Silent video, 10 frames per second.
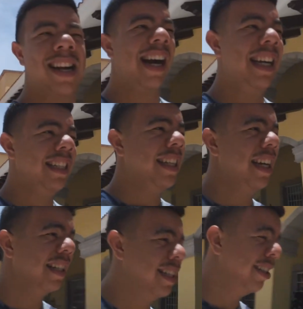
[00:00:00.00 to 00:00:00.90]
Guys,
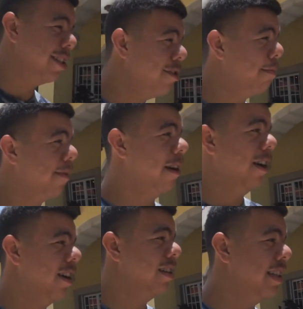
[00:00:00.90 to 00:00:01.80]
it is
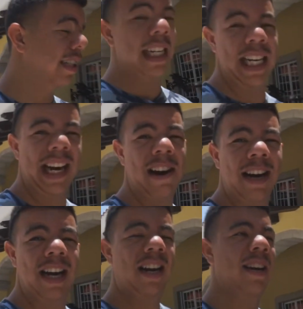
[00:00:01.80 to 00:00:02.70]
super sunny
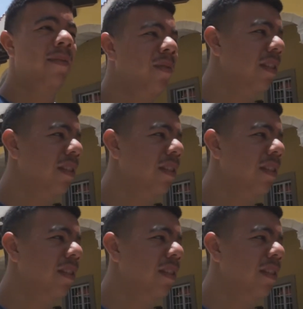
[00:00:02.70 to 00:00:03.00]
out here.